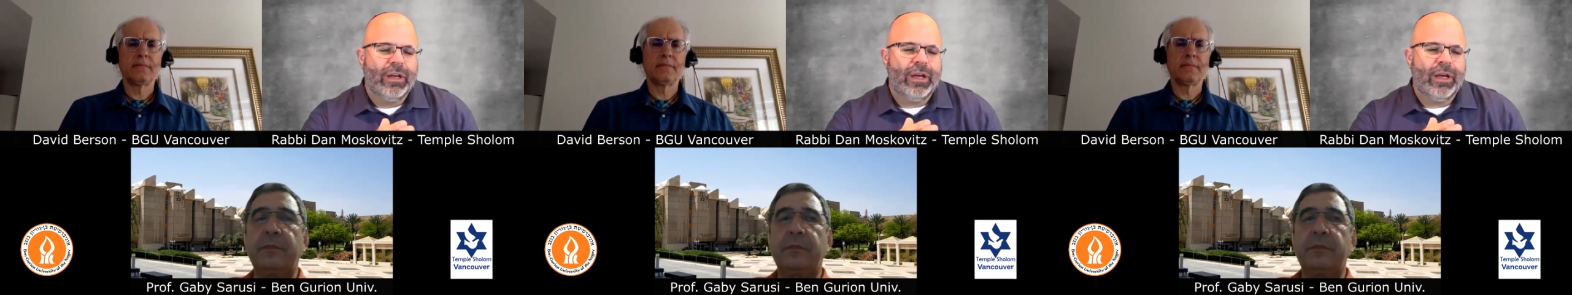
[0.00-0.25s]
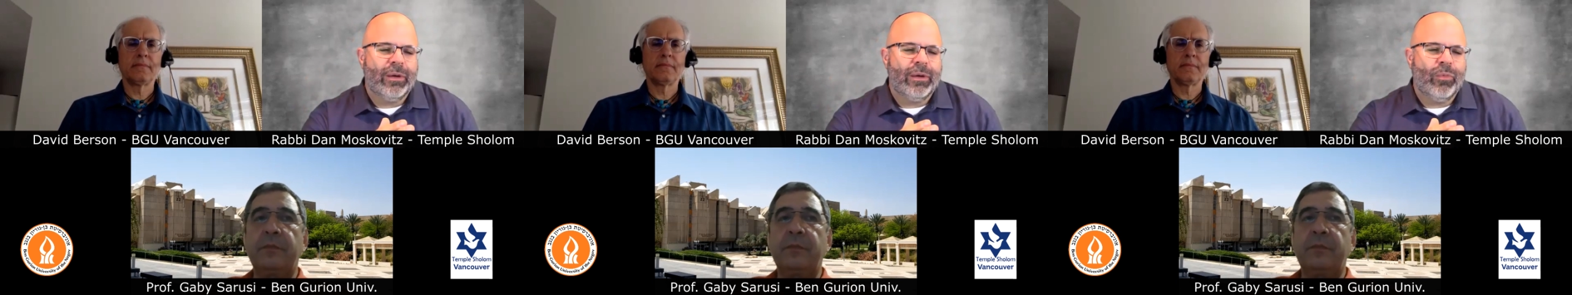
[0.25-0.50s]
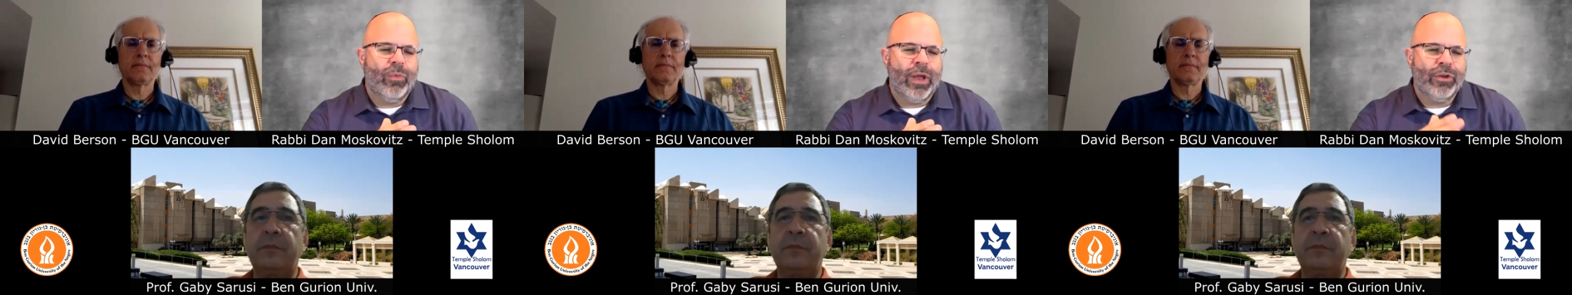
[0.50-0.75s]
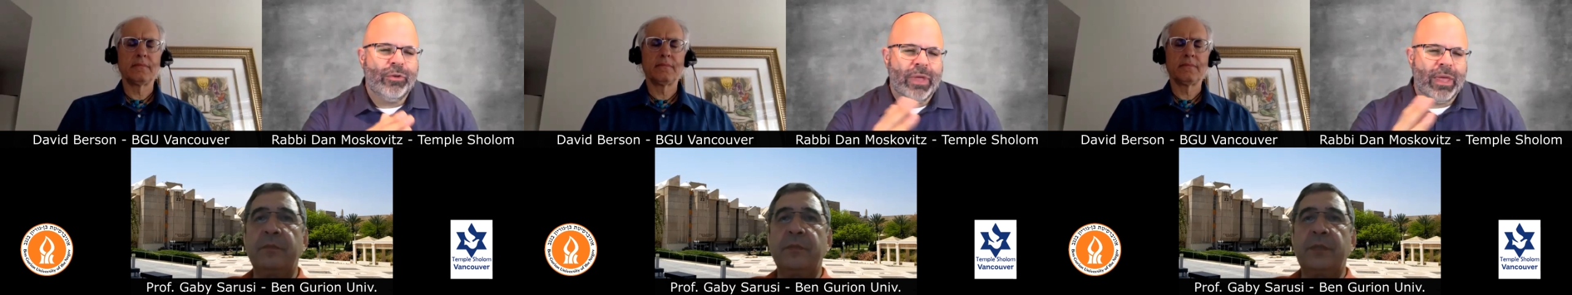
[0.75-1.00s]
Speaker 1: um,
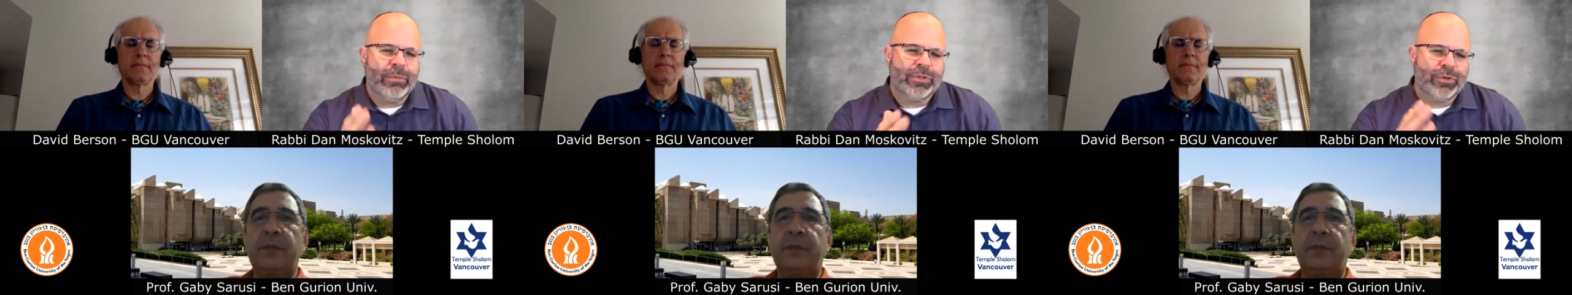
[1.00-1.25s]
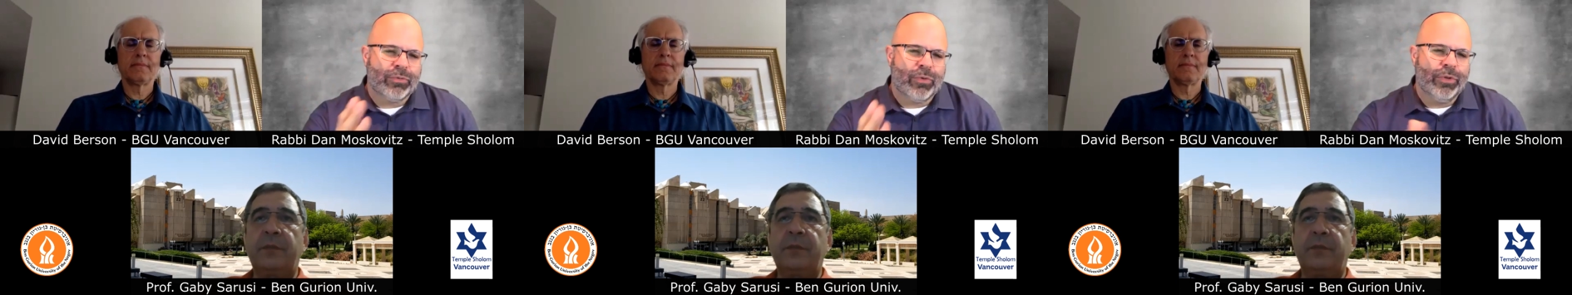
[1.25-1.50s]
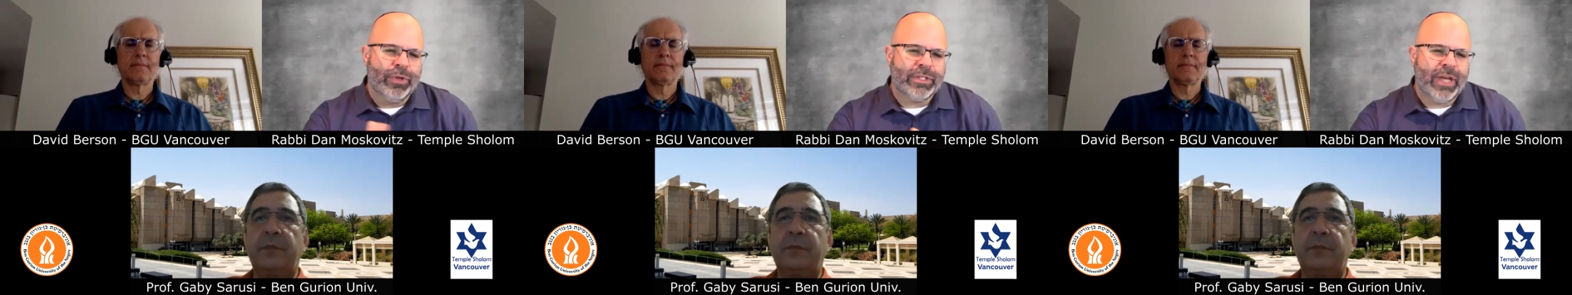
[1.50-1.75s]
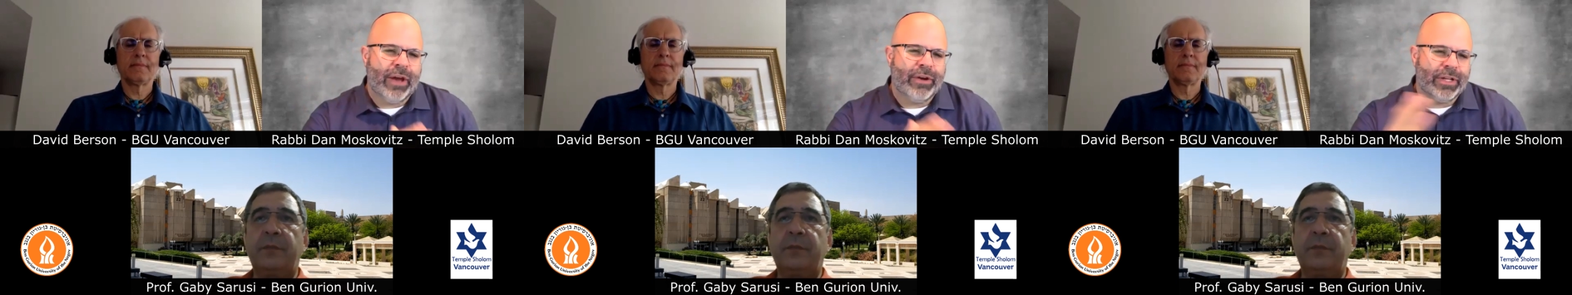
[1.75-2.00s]
when you'll be able to roll
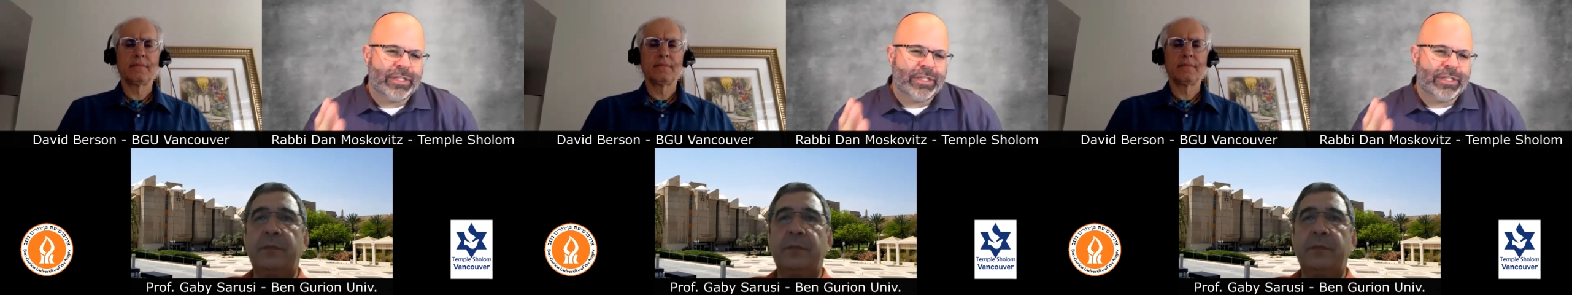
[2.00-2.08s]
this out at